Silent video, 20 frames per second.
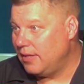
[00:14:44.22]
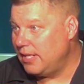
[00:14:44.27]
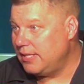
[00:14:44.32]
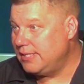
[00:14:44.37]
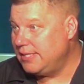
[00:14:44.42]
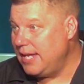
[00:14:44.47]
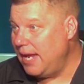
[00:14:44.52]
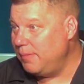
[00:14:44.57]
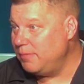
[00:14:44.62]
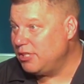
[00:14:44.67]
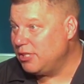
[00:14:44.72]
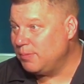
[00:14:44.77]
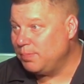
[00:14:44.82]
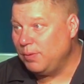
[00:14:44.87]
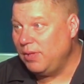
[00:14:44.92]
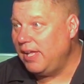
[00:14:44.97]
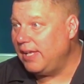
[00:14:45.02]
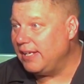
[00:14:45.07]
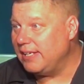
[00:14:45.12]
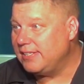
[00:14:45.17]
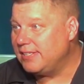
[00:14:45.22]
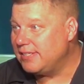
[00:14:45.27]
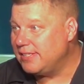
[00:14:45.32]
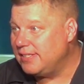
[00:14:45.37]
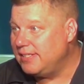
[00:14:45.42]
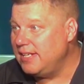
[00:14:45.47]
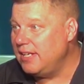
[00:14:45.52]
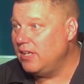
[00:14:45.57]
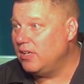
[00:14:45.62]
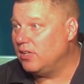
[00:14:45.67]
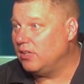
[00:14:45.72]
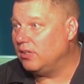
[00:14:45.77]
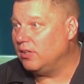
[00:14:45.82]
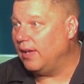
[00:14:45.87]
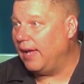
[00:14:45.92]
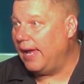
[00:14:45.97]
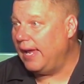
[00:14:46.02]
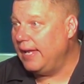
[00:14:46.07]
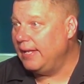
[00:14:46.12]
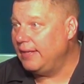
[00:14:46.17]
That same split is
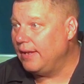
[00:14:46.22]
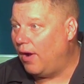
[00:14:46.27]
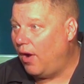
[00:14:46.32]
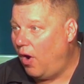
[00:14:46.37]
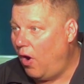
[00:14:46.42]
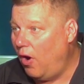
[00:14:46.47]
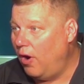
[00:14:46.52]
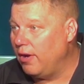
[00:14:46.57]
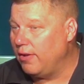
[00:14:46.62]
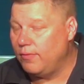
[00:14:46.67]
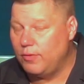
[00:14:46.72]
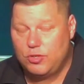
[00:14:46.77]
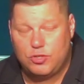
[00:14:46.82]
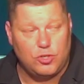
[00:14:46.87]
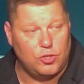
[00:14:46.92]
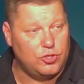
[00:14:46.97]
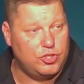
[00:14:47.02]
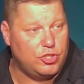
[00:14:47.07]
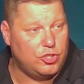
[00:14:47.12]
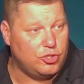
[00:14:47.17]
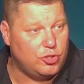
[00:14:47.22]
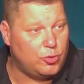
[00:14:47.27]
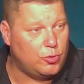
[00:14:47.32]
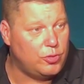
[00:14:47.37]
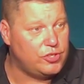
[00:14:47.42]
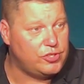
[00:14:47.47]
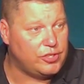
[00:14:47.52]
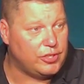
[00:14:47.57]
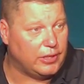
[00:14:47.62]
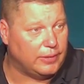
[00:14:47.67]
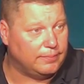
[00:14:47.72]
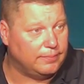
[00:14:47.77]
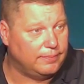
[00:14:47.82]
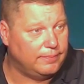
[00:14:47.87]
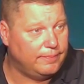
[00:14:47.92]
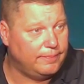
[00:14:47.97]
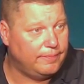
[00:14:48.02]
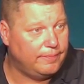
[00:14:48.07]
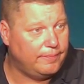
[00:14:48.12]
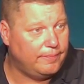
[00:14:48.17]
still in the heart of the church in Jerusalem.